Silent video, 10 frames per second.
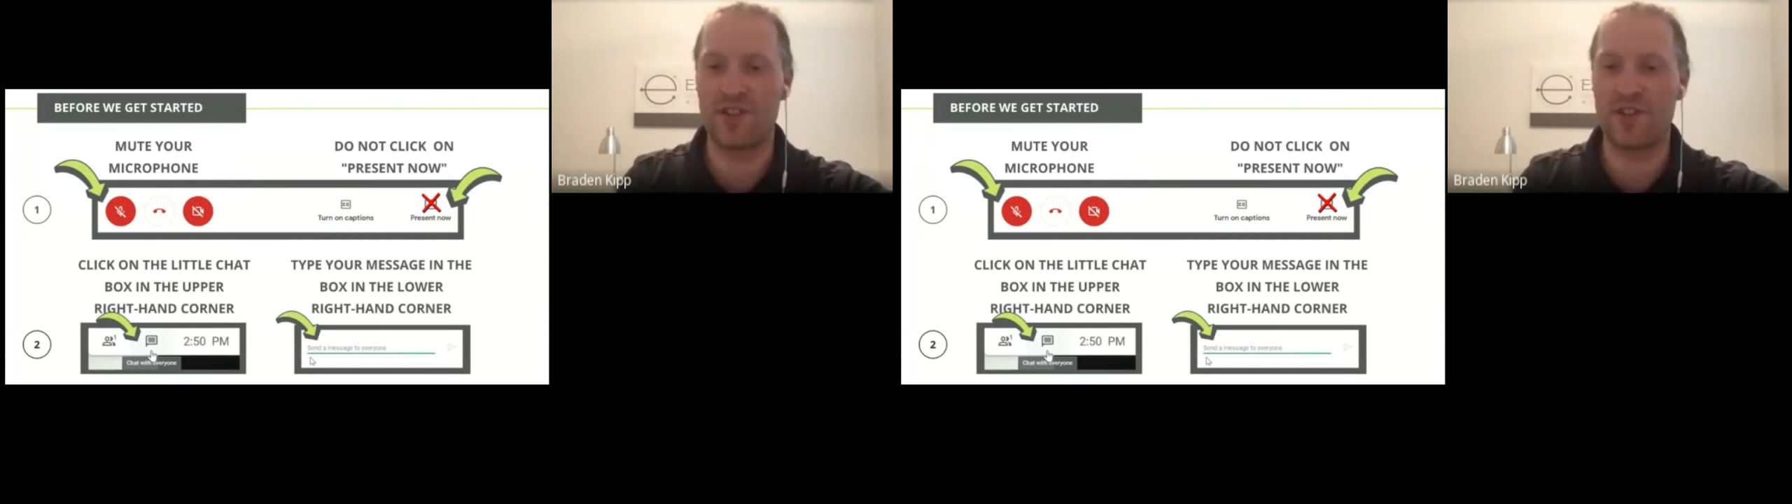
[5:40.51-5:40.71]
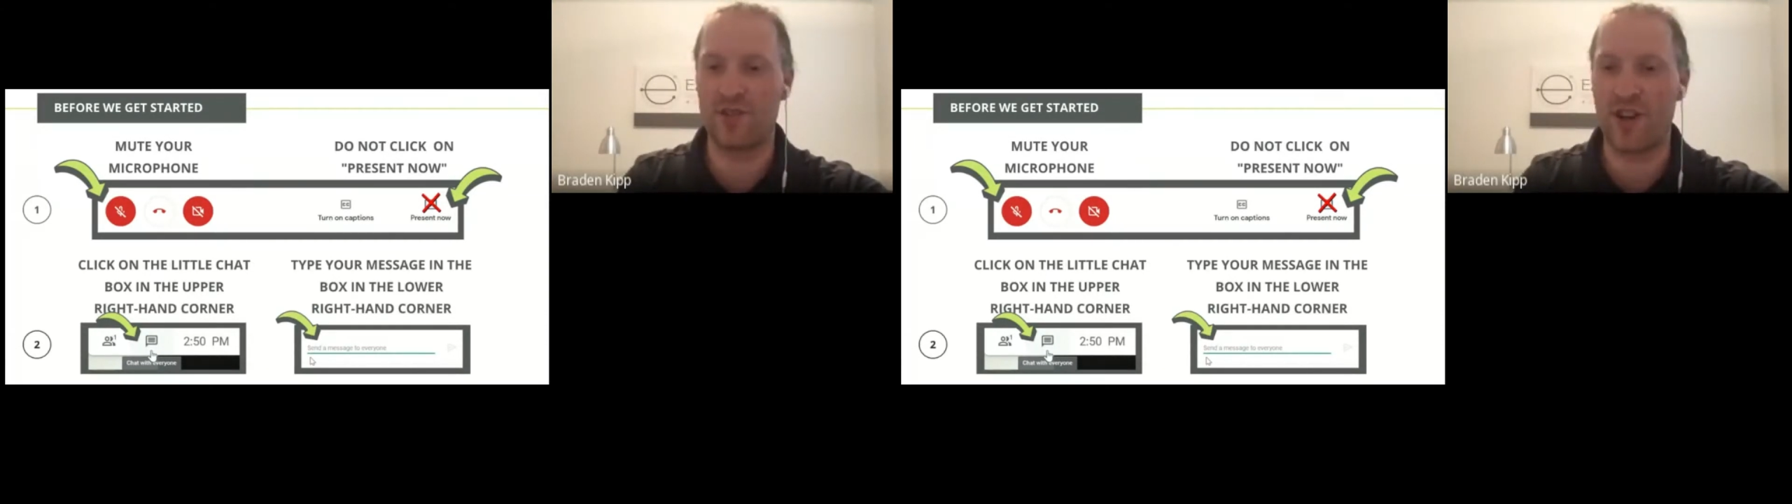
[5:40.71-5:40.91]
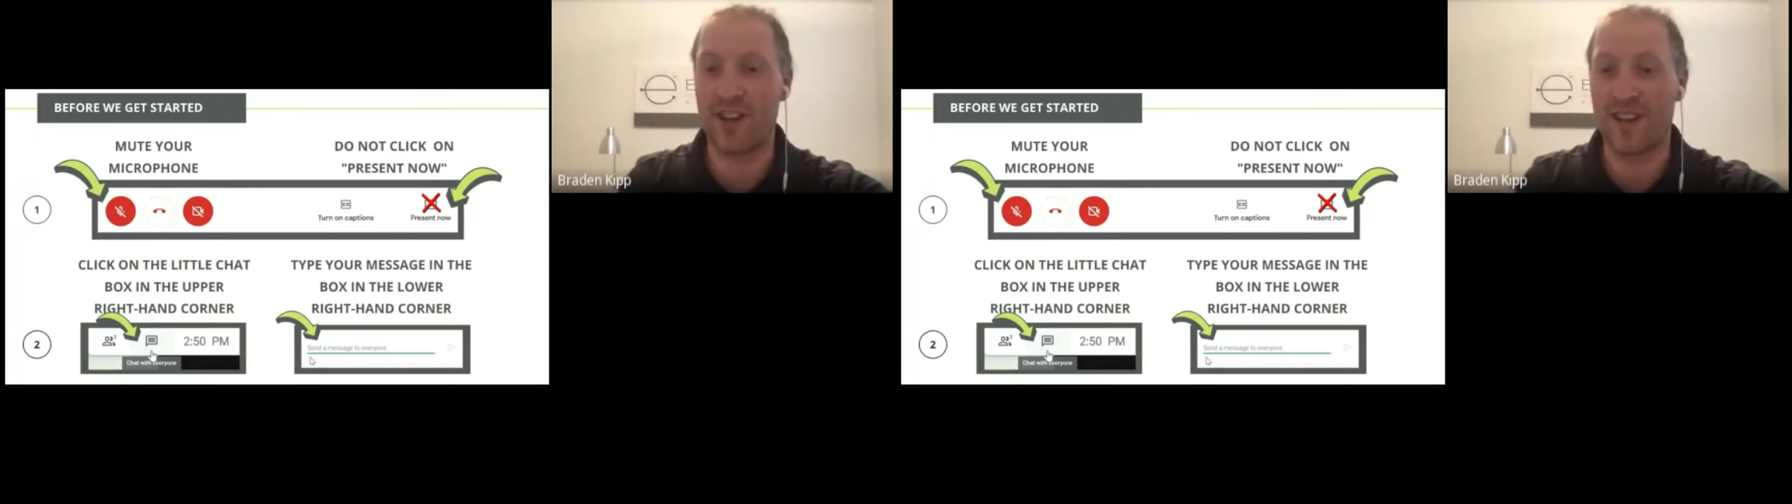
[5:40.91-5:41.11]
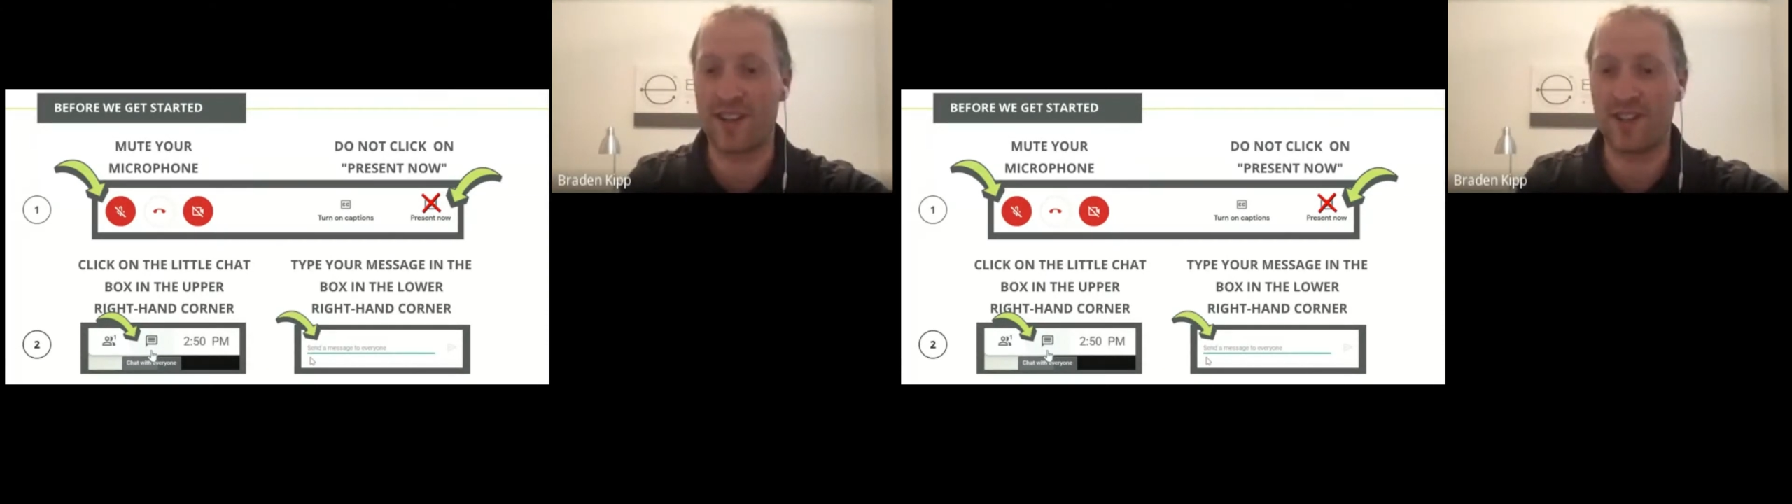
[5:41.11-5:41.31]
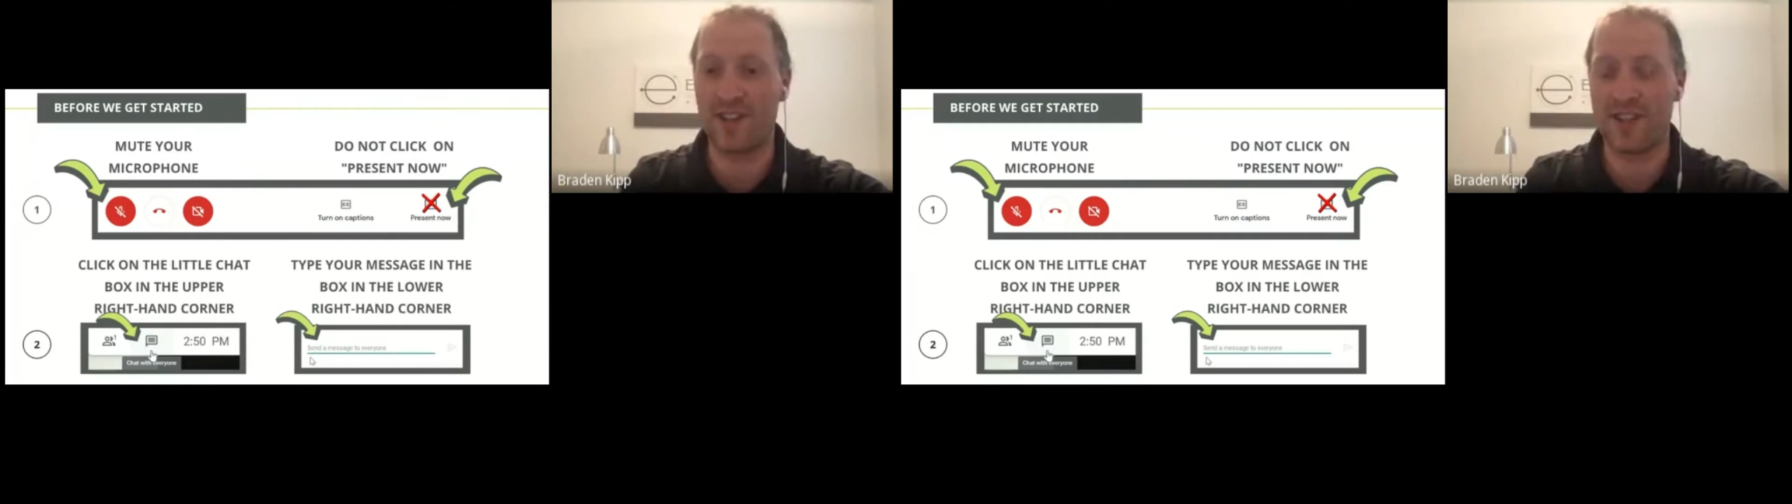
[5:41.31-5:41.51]
I'll try to get
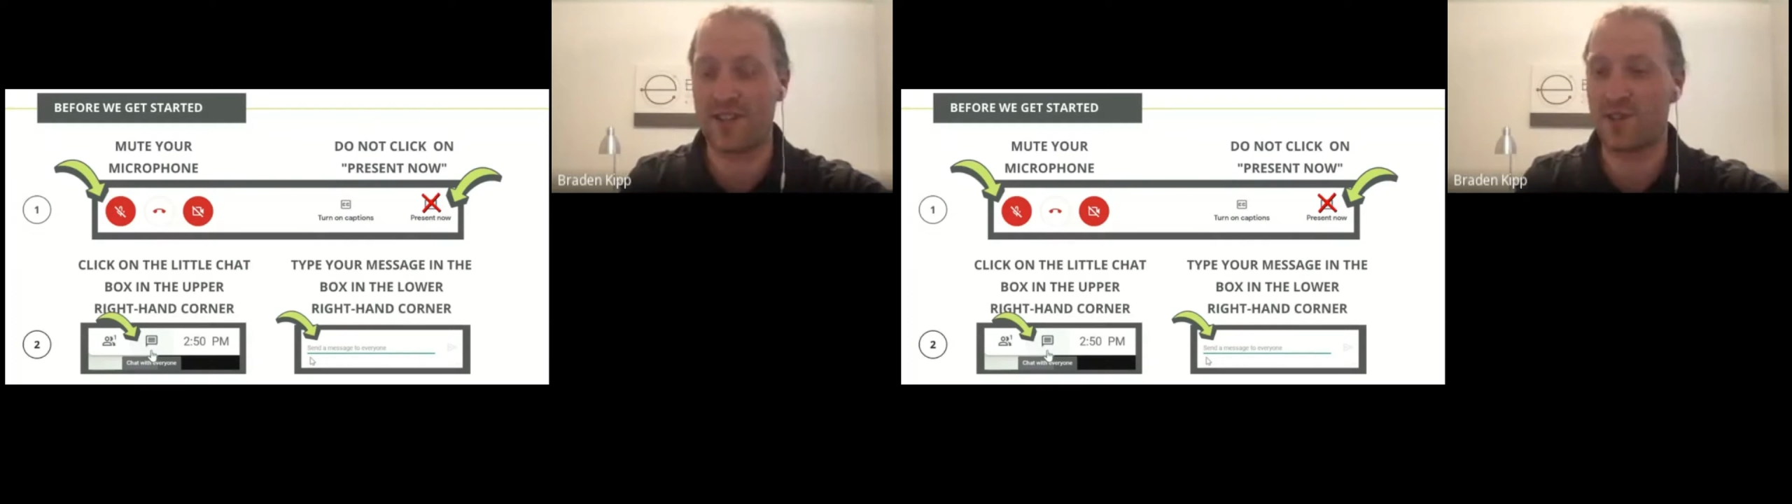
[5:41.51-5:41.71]
to your guys'